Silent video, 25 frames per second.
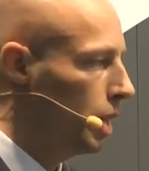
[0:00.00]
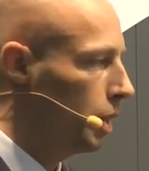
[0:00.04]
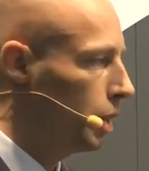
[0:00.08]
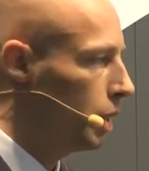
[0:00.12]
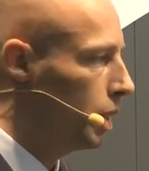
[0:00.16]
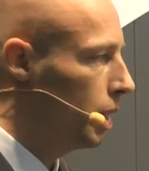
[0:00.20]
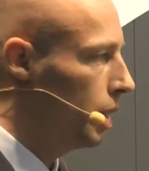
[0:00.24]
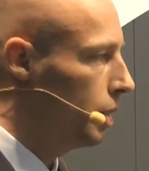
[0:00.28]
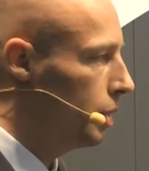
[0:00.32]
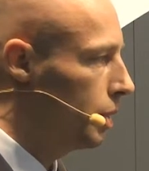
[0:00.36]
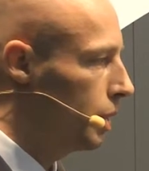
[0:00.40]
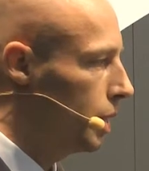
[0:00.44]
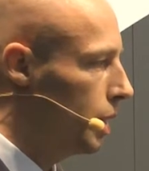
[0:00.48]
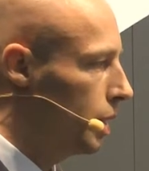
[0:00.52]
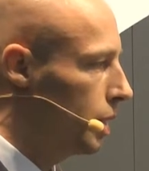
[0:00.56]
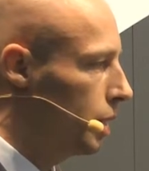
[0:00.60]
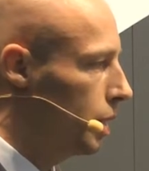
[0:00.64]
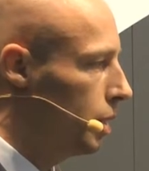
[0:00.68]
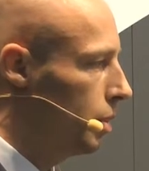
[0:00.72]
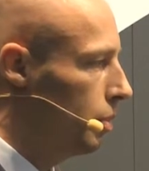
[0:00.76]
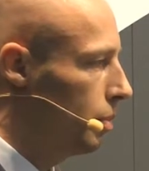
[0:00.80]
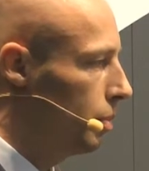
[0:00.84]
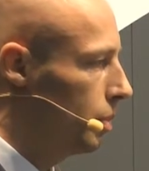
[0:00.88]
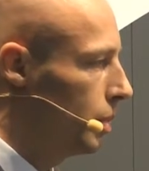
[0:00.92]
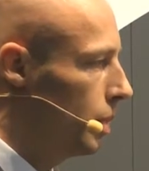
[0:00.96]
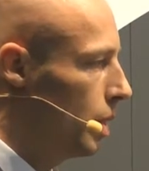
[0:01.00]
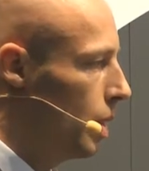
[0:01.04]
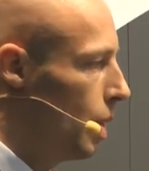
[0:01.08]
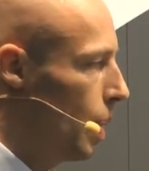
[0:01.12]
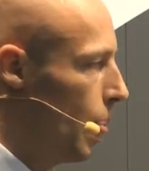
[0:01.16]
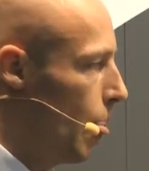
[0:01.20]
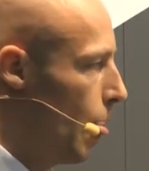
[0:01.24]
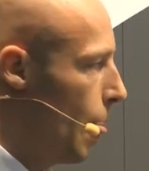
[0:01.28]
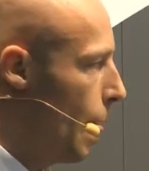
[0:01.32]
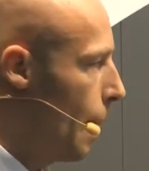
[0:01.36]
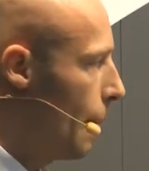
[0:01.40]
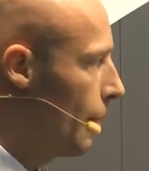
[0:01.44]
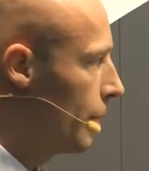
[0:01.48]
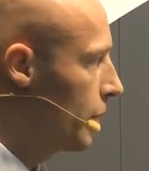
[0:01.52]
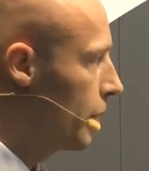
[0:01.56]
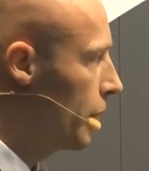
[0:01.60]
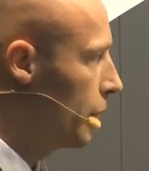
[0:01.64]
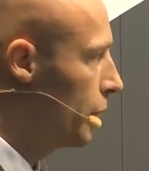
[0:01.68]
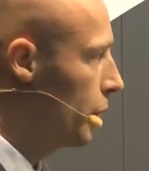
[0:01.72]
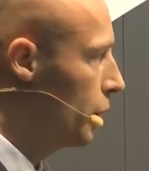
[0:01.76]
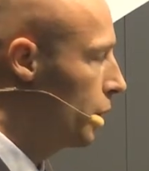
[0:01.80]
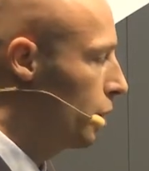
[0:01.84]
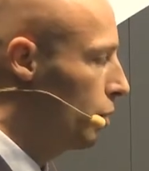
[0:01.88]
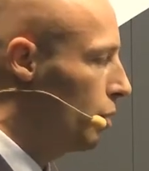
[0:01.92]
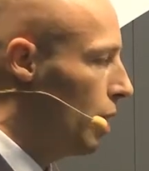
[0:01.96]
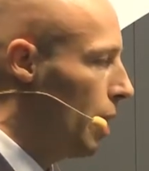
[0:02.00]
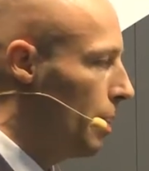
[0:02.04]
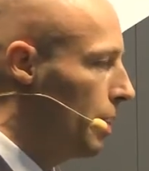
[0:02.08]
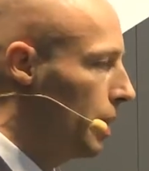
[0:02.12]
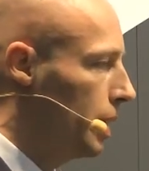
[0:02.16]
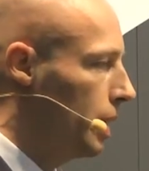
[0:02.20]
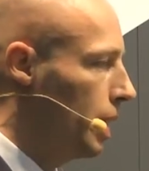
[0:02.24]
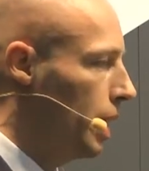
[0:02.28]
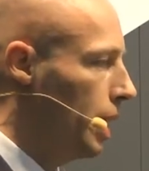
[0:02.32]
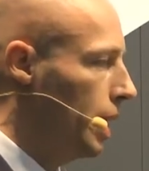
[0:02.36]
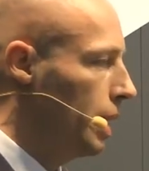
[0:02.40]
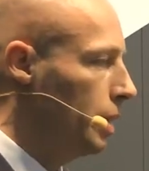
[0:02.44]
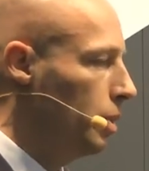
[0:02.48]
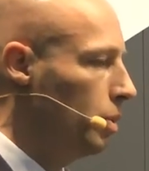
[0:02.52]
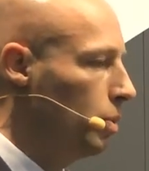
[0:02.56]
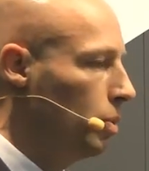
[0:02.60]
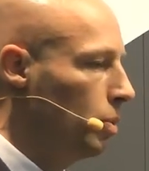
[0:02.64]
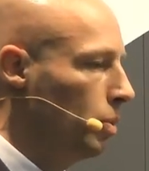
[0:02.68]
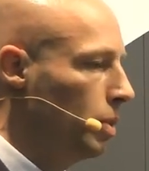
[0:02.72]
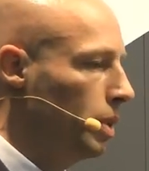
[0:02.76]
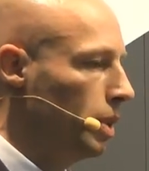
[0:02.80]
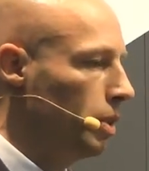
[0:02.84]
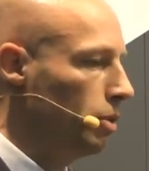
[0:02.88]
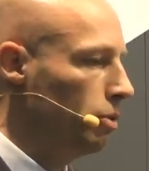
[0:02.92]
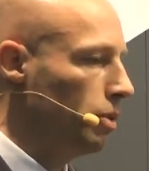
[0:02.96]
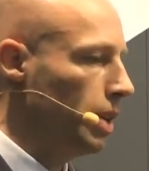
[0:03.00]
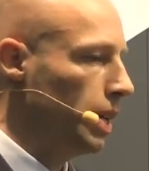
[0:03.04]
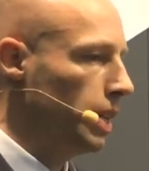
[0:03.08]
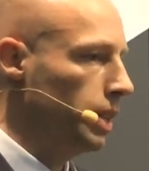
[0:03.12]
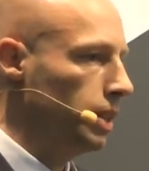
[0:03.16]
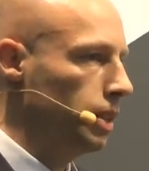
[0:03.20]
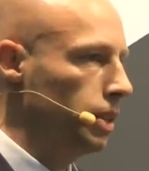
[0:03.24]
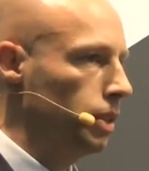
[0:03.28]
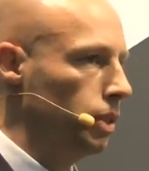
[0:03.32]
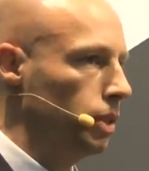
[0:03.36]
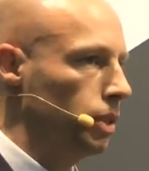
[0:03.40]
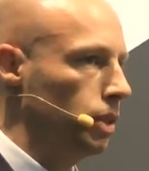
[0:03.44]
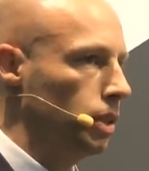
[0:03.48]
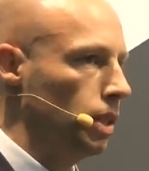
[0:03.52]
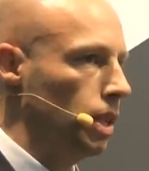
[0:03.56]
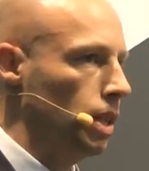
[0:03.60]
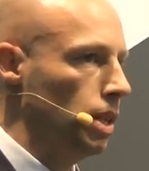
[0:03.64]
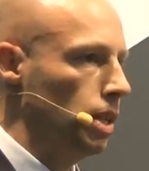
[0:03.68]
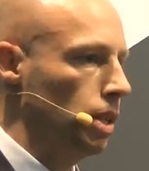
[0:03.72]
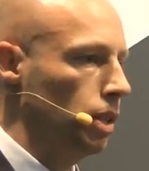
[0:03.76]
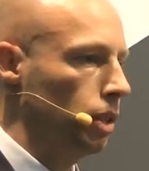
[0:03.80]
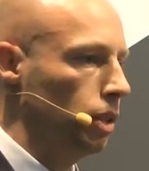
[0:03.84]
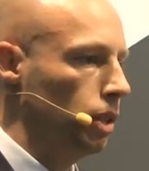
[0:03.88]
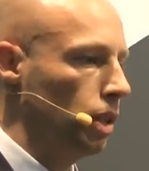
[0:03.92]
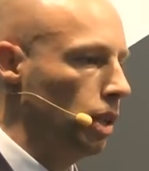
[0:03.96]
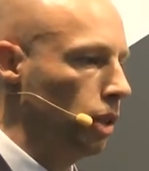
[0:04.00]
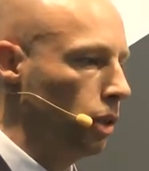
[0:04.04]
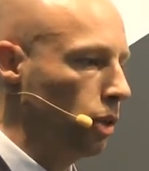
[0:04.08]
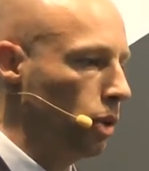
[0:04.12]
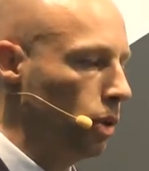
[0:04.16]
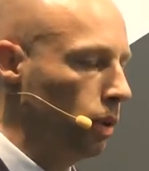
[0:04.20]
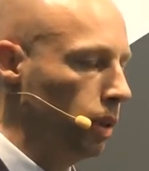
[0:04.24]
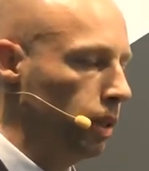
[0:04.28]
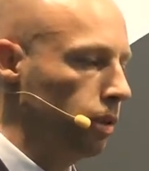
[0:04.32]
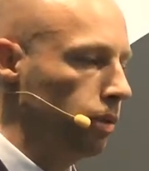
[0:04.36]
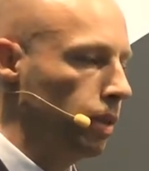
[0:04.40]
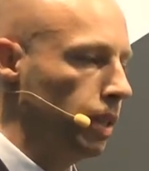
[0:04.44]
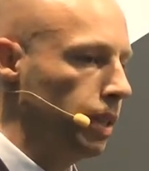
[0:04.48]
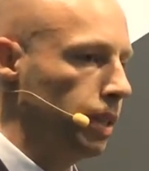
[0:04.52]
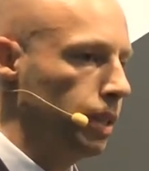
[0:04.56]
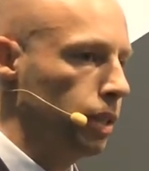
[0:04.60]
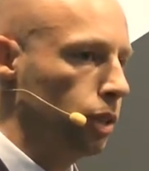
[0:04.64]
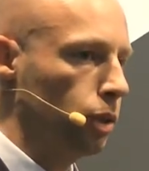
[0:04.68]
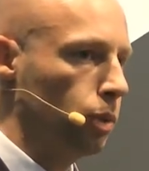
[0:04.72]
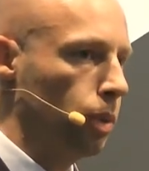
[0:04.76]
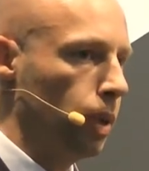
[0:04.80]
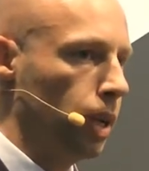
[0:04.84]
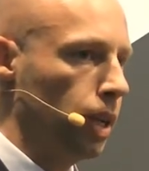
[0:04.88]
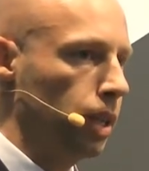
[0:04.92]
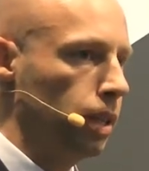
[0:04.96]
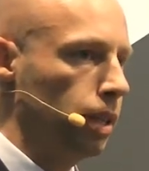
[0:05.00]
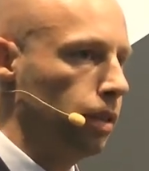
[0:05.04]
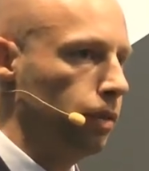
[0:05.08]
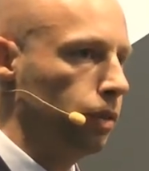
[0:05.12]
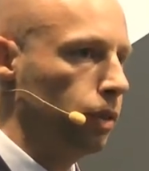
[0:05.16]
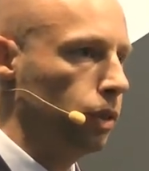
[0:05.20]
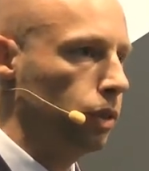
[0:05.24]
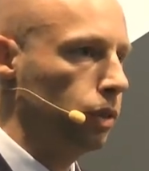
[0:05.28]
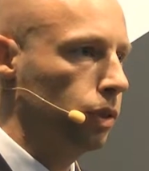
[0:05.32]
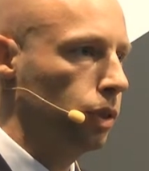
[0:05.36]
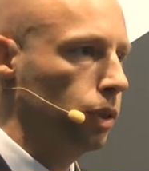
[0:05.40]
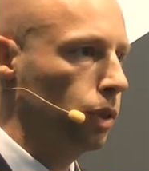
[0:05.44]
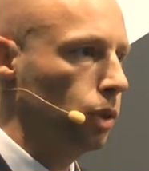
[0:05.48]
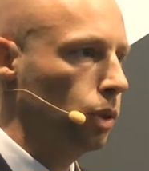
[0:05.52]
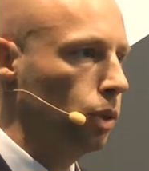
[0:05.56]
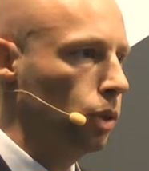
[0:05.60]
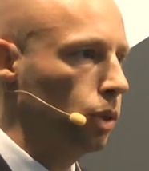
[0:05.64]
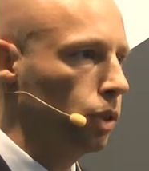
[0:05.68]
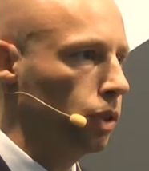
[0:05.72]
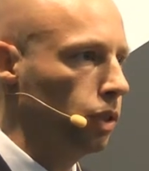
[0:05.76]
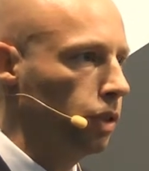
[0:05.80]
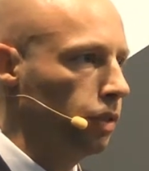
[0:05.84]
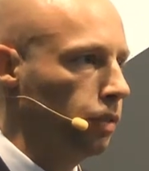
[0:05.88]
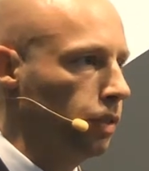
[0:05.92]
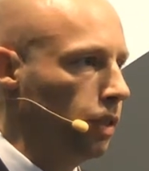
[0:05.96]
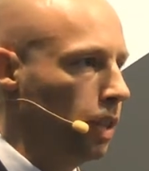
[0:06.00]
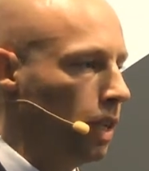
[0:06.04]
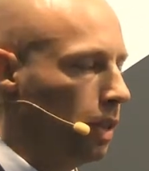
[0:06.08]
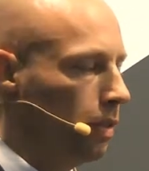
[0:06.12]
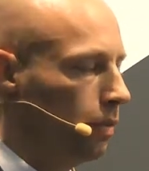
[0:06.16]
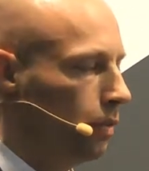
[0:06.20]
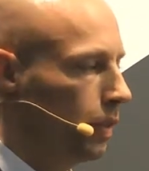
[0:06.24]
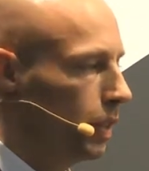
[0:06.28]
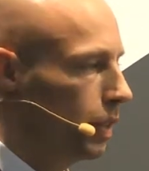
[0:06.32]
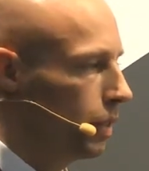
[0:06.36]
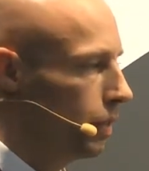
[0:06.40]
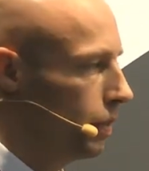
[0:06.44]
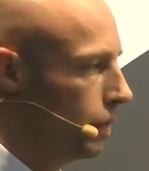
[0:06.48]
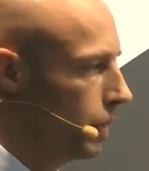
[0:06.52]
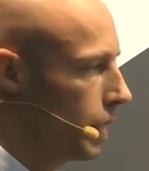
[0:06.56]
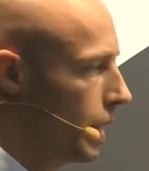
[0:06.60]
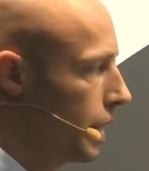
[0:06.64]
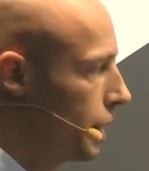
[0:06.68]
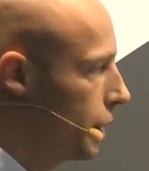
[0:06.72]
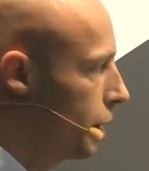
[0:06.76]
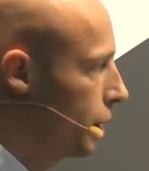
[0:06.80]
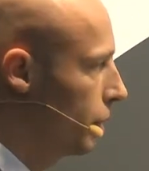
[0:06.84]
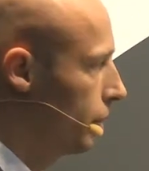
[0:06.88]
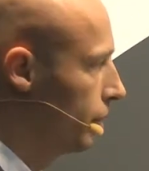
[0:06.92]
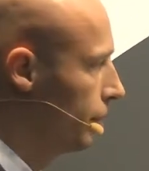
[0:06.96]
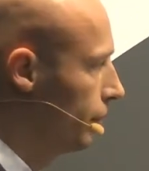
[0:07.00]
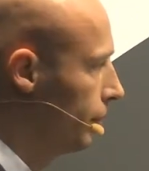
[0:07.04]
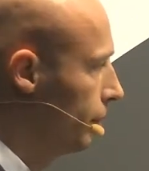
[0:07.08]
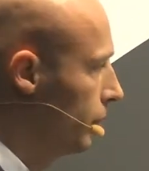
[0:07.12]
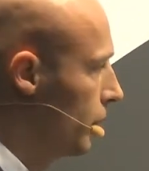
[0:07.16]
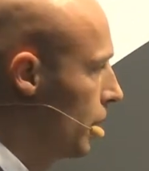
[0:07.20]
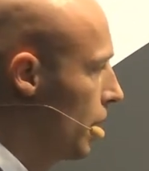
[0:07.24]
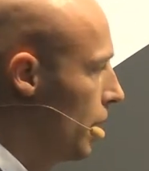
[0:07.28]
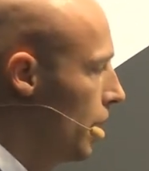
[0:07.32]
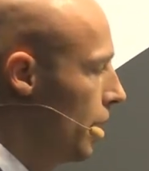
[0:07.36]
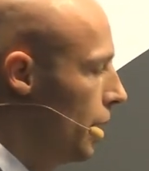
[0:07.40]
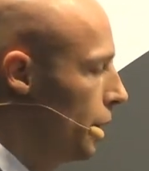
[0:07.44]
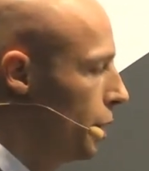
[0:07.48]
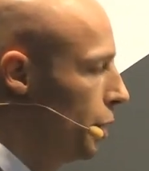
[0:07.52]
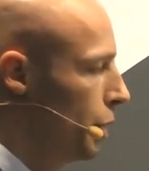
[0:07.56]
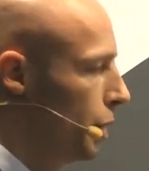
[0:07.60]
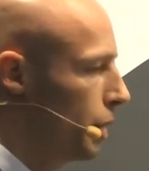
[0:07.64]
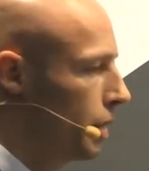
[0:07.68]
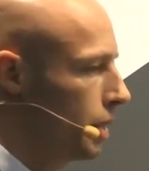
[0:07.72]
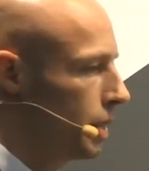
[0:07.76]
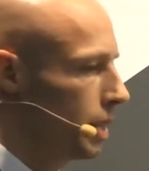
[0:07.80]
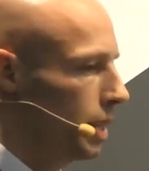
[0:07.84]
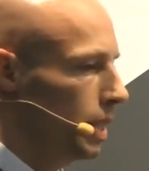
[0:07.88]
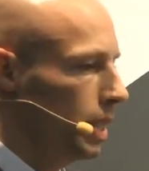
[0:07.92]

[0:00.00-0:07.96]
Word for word: a closed system such as the Rapid-i, with a cooling rate that's quick enough to cause vitrification. So you can